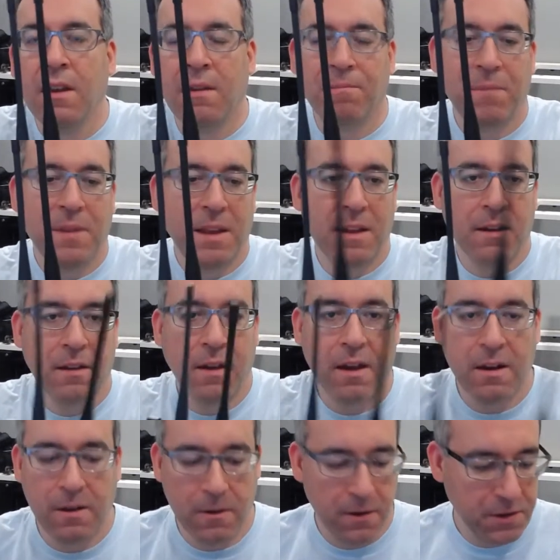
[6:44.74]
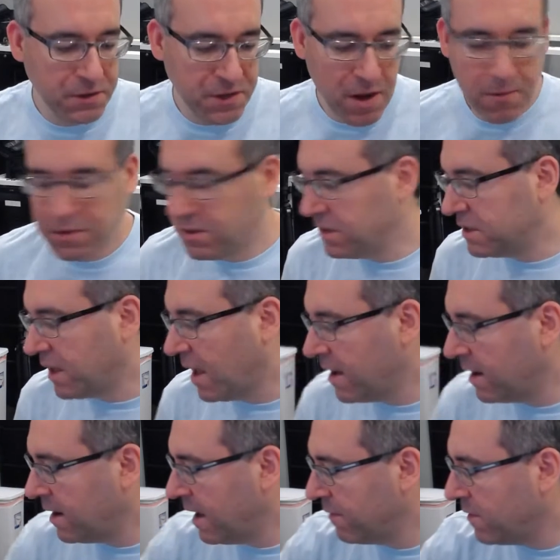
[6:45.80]
Yeah, kind of hard to say what's inside
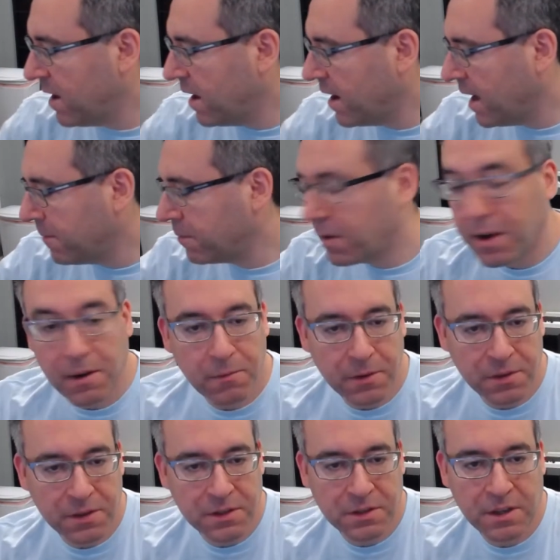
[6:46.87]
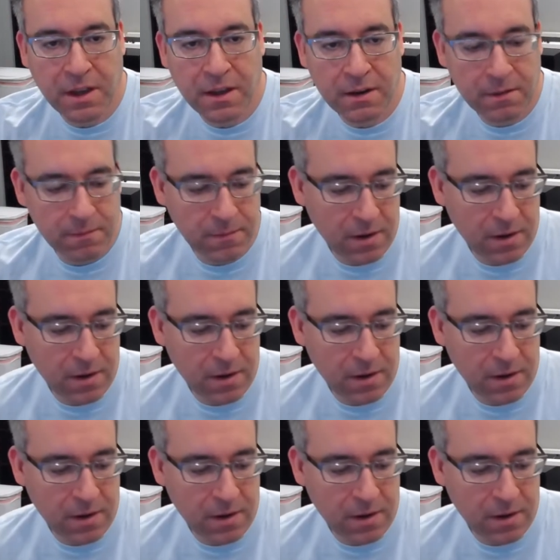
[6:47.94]
it. Have not operated with this yet.